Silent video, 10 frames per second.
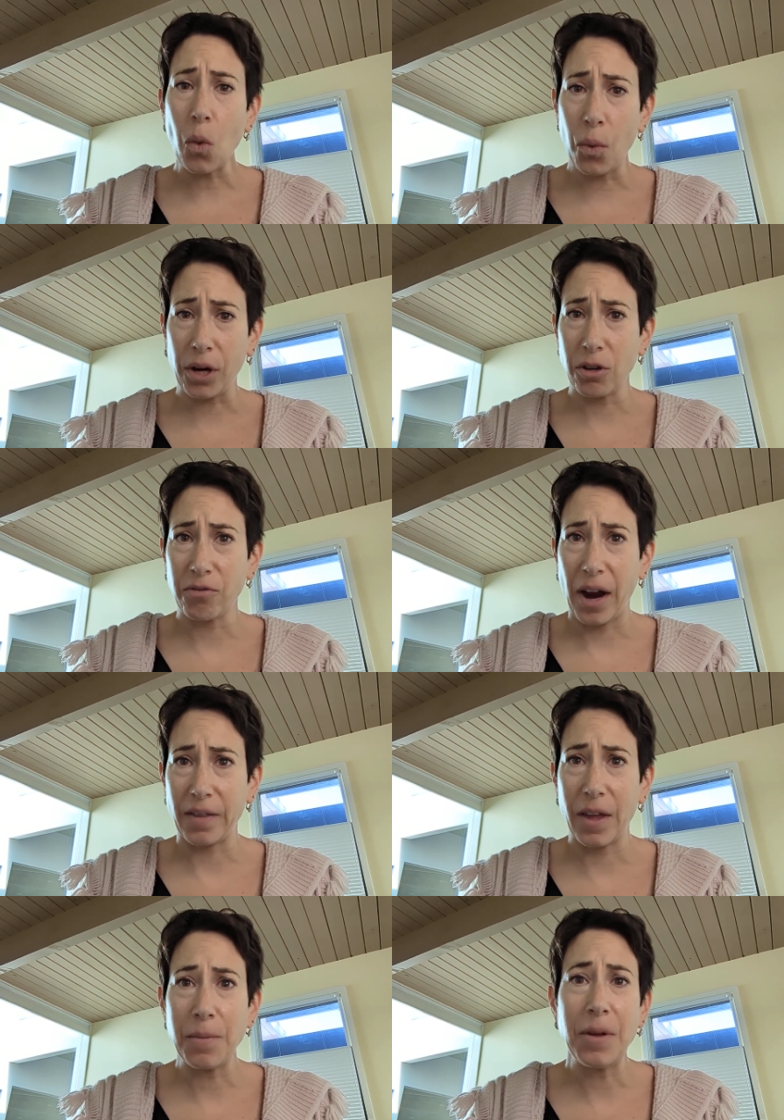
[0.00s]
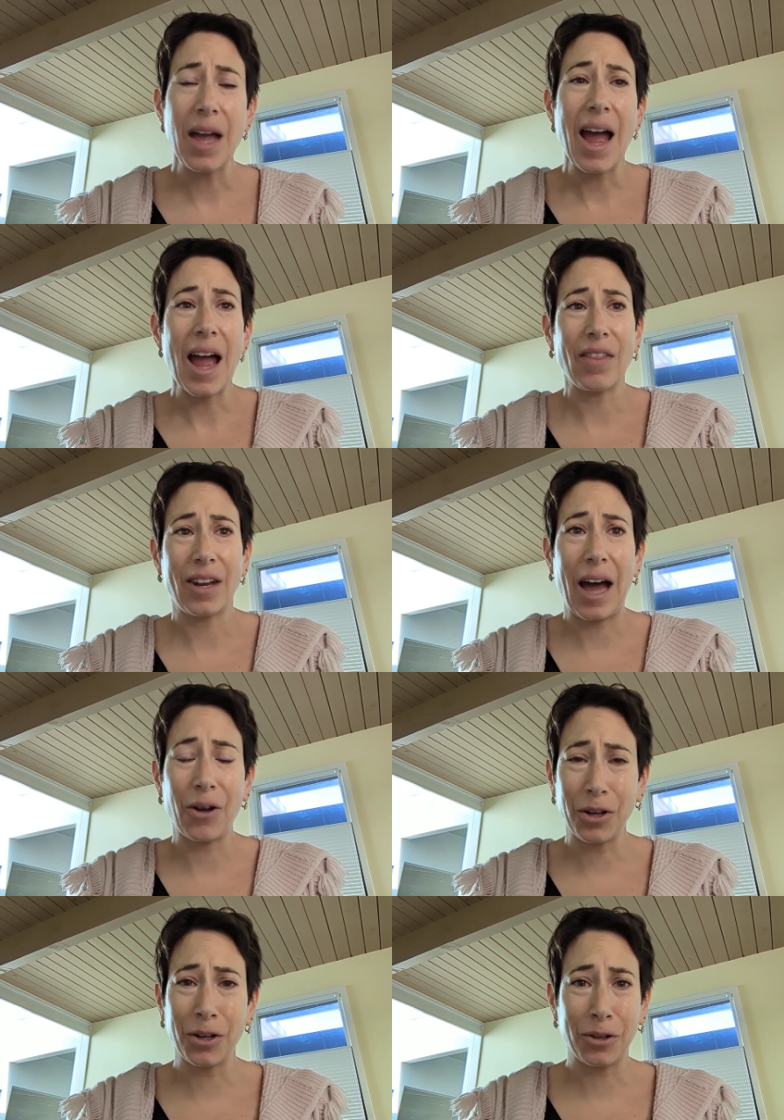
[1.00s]
where you find them, and then
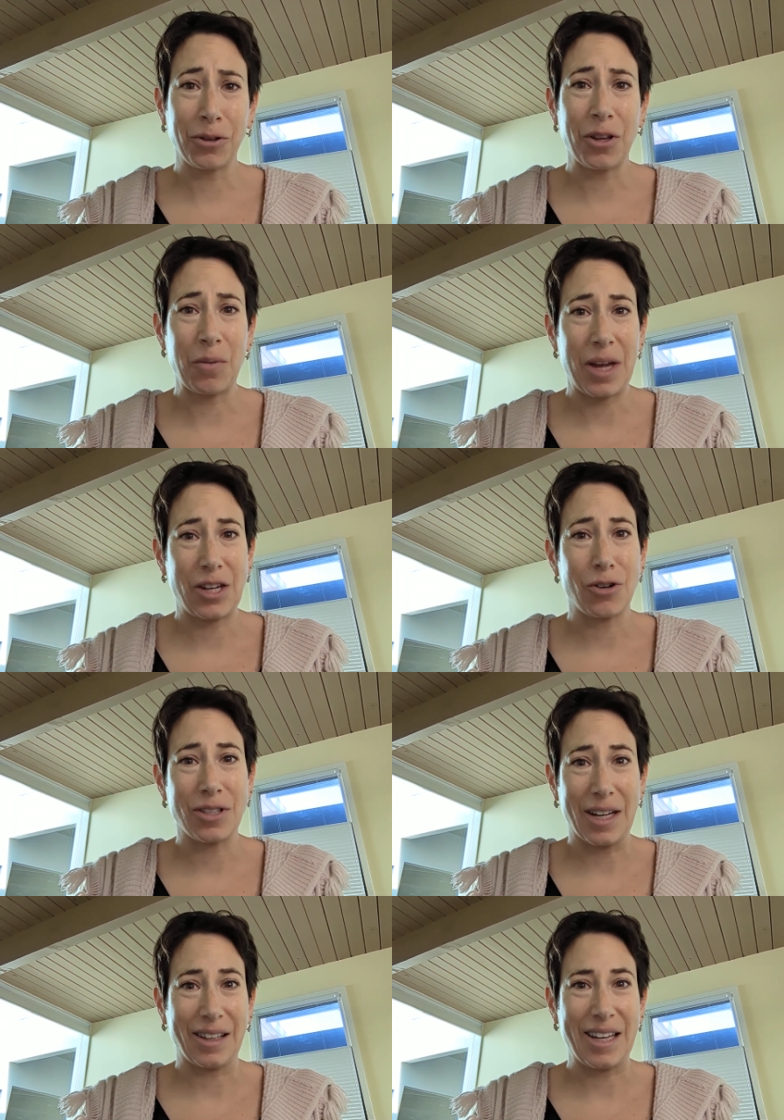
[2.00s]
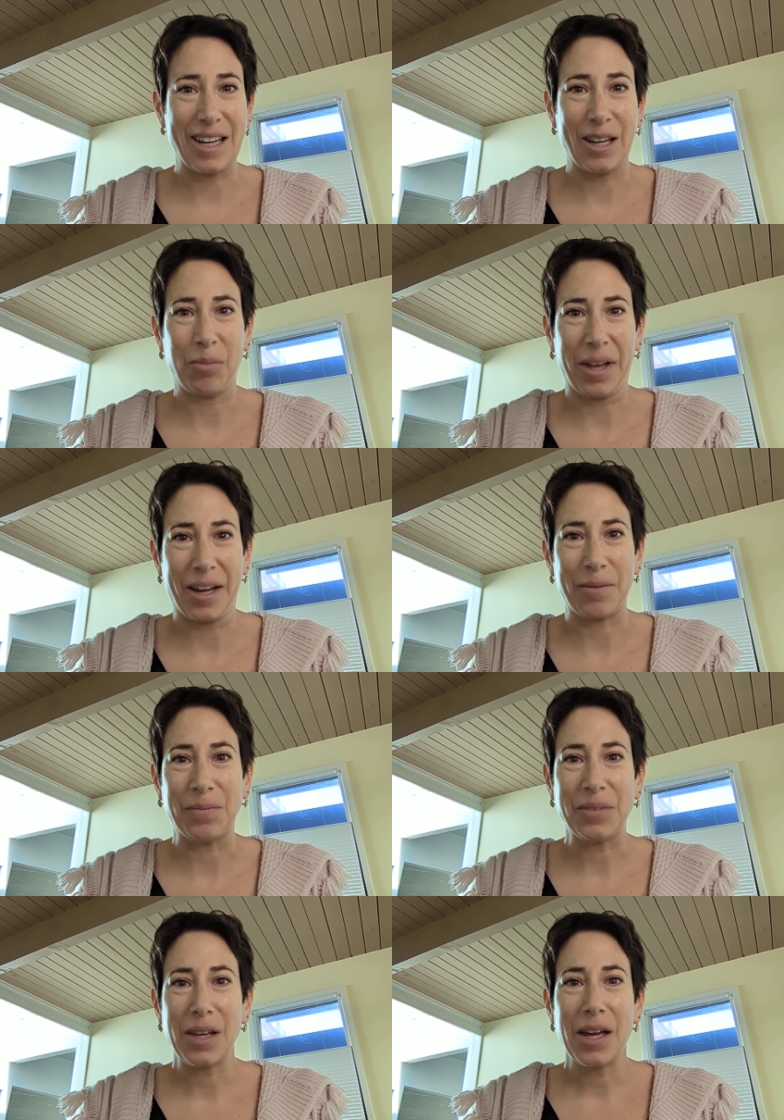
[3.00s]
how to include them in your daily eating plan.
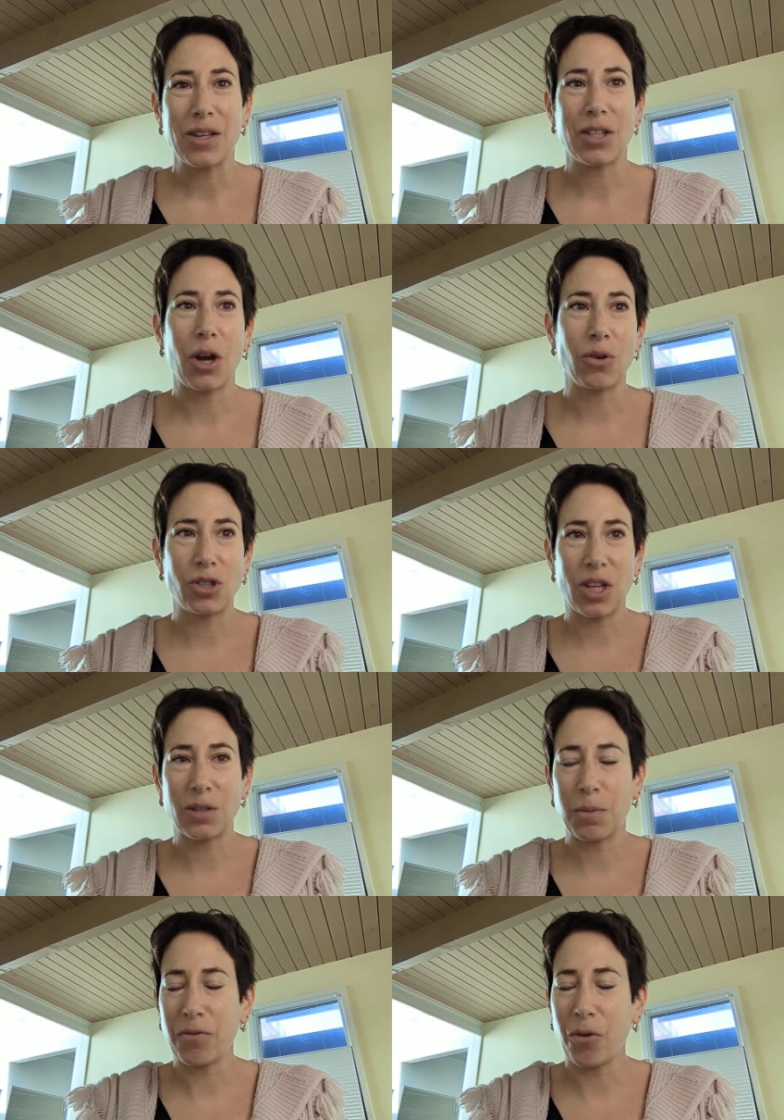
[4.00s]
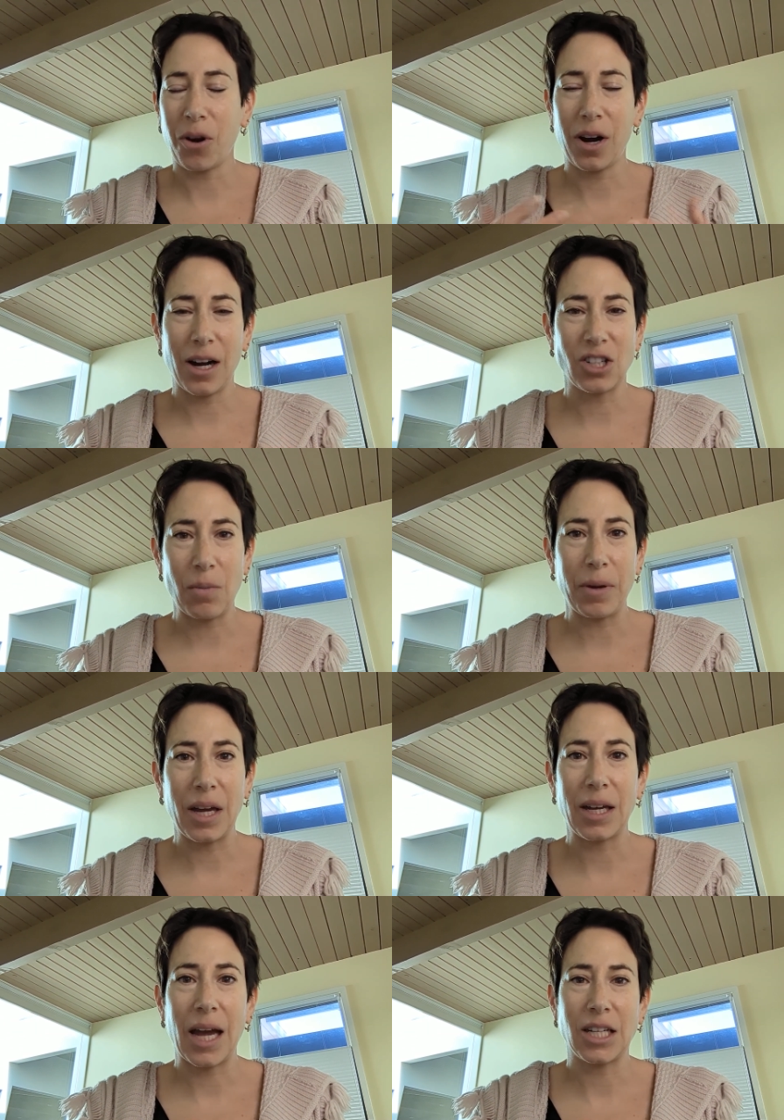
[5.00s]
So just before I jump
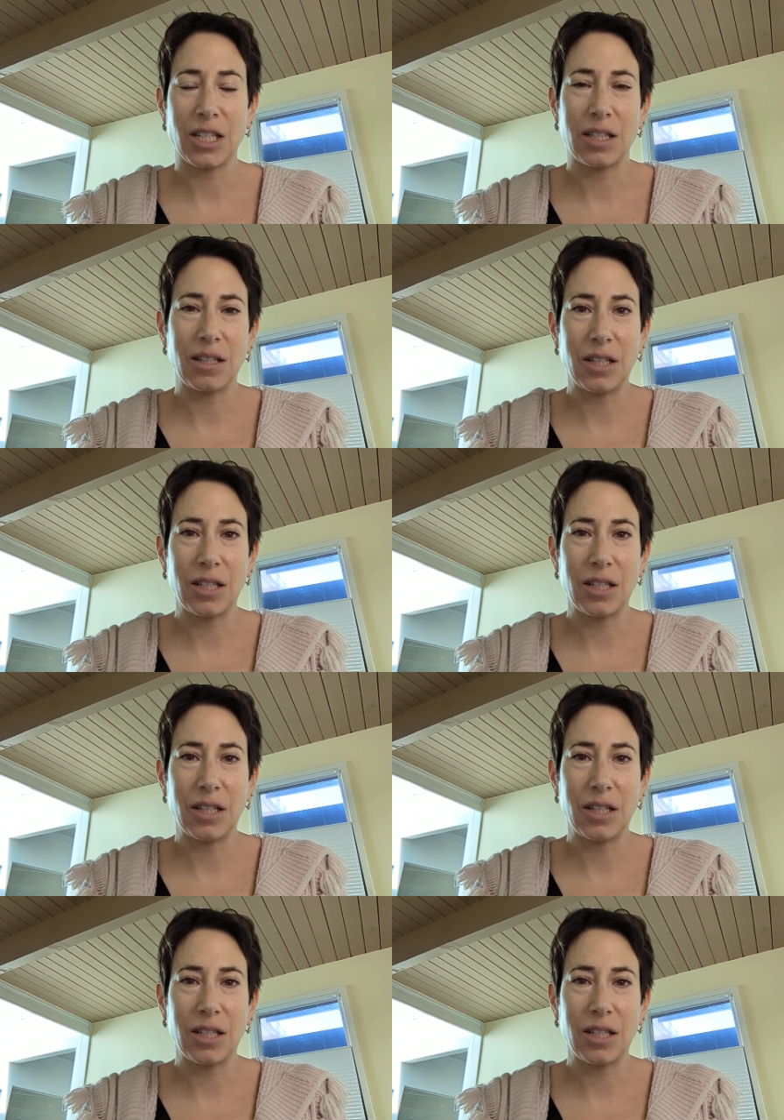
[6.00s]
in, I just